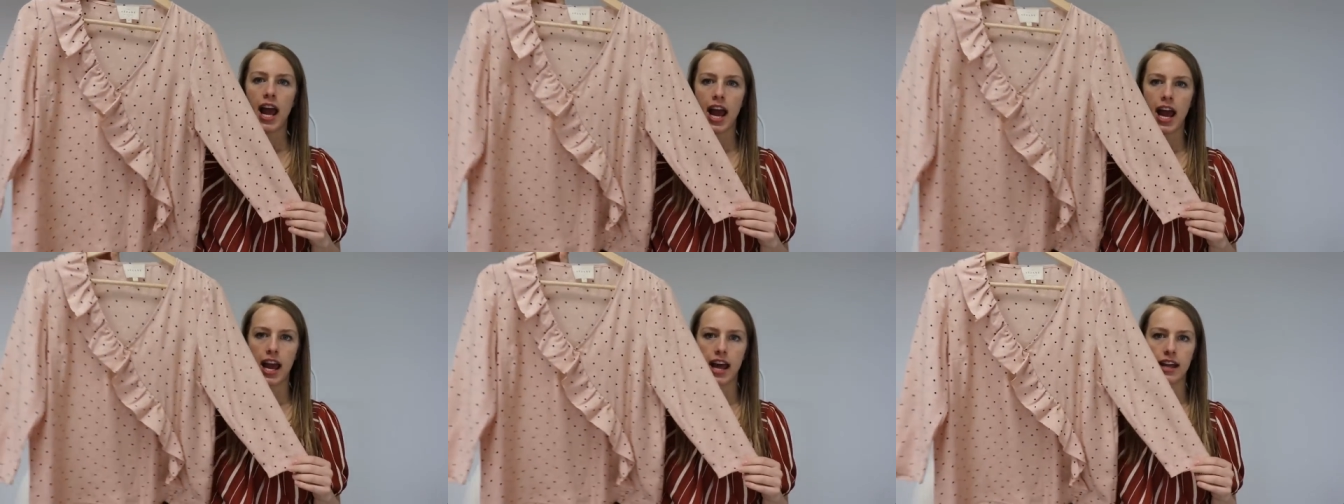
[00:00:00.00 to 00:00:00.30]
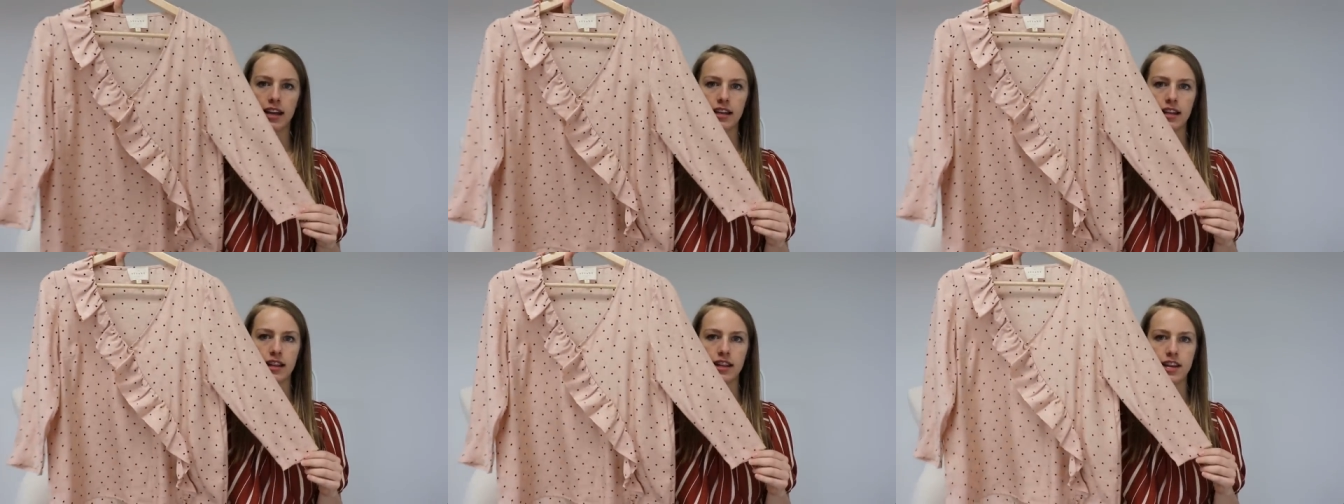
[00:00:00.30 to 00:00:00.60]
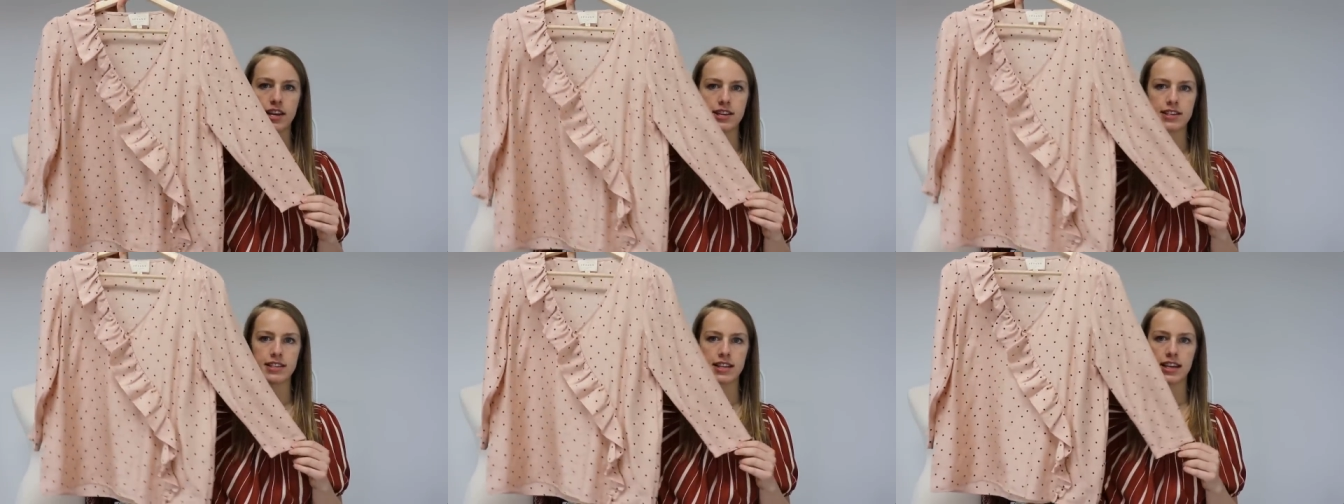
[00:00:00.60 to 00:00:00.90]
and
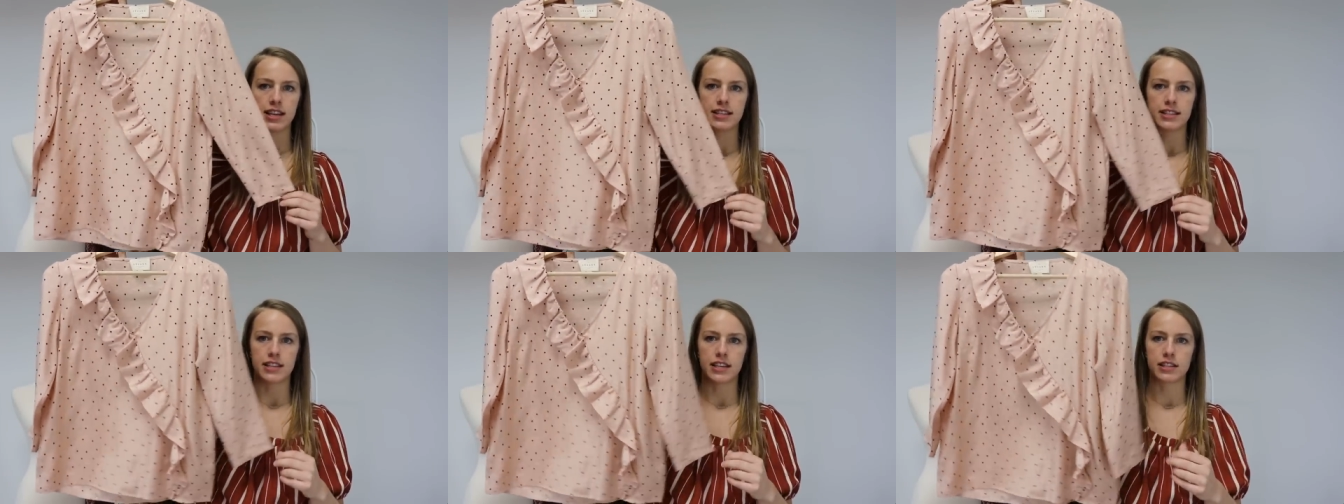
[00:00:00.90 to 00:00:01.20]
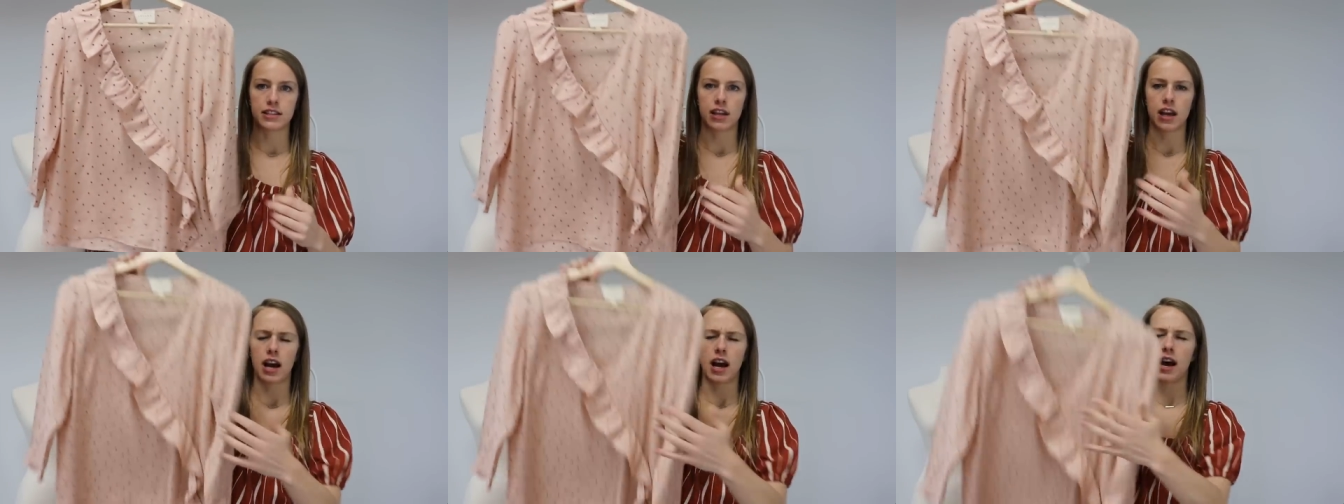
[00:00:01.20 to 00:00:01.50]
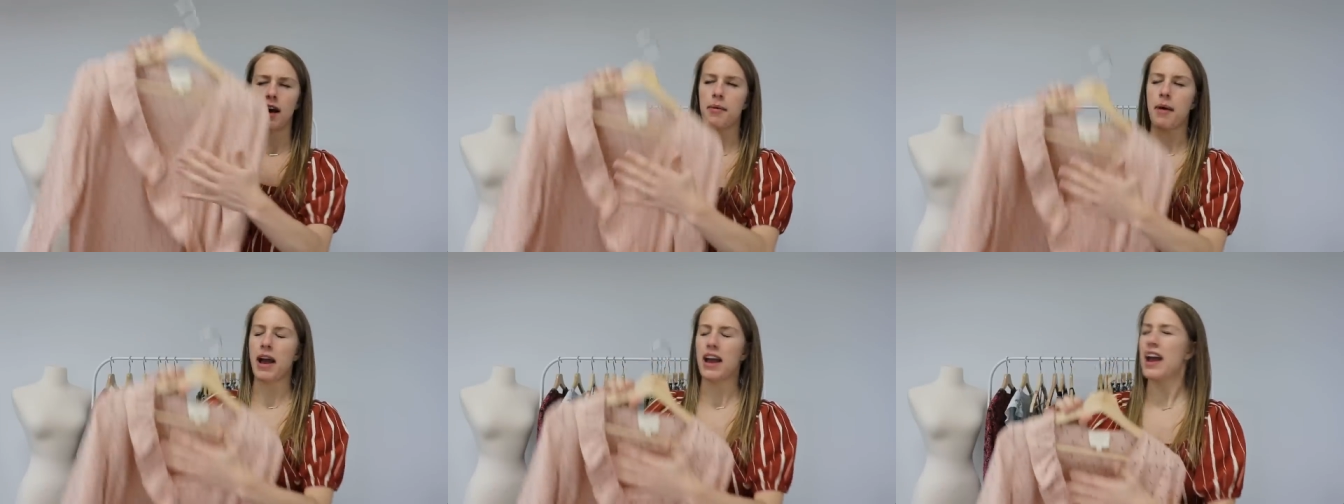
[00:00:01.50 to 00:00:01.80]
this is this, uh,
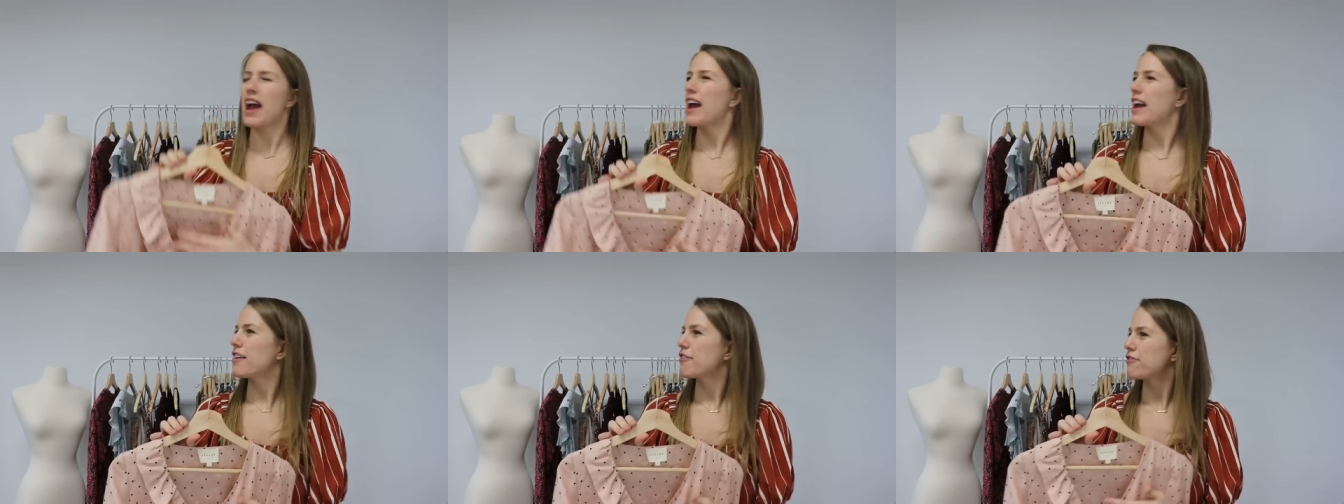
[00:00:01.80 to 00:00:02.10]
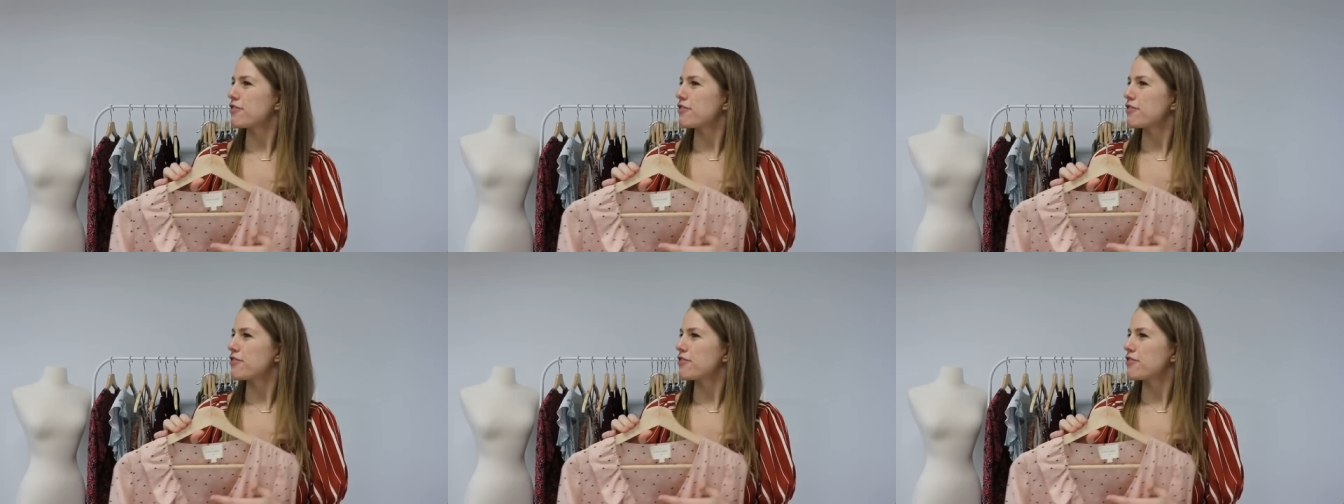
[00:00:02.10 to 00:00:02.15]
I, I,